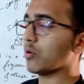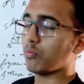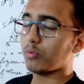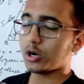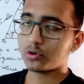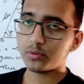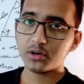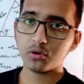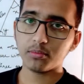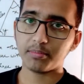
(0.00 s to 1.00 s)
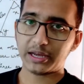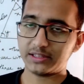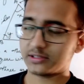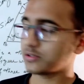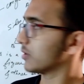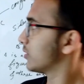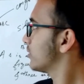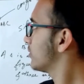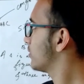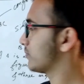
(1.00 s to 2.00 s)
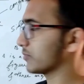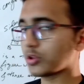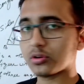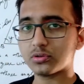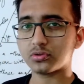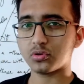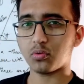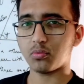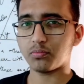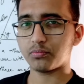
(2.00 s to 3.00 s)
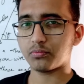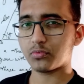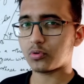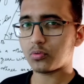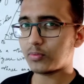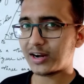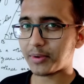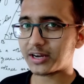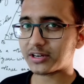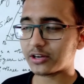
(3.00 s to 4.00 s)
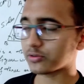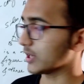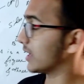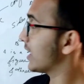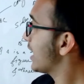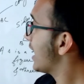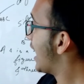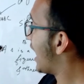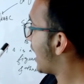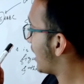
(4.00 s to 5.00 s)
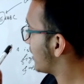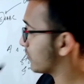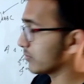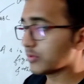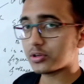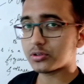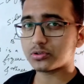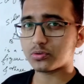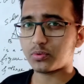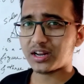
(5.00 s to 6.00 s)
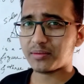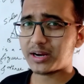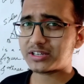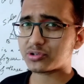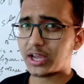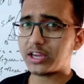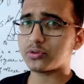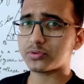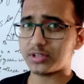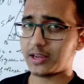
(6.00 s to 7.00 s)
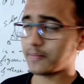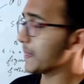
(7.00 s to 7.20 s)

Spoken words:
What do we know by this? So what am I trying to tell? So what am I trying to say?